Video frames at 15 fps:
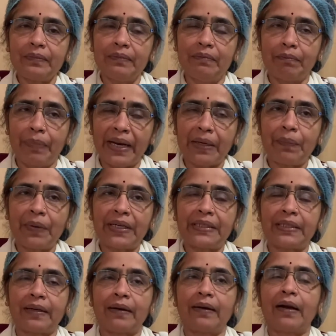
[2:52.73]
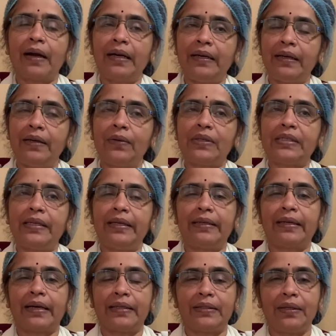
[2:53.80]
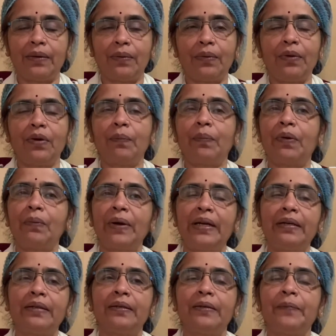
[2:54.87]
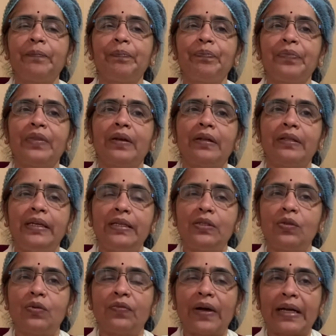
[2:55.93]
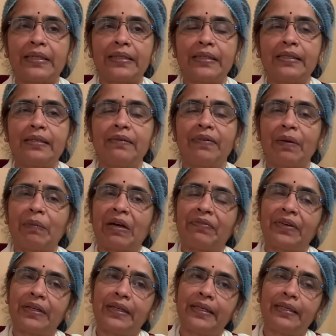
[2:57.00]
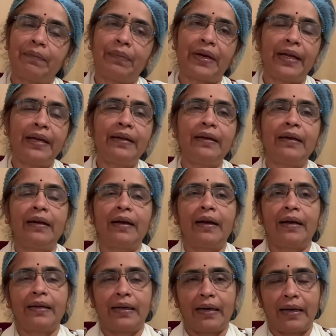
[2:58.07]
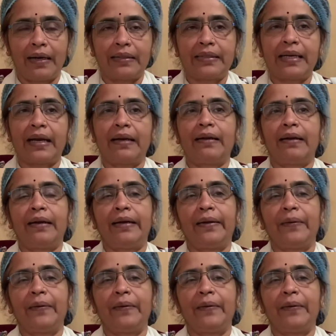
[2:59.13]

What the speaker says: blood pressure continuously in the ICU to prevent these two factors from affecting the brain secondarily.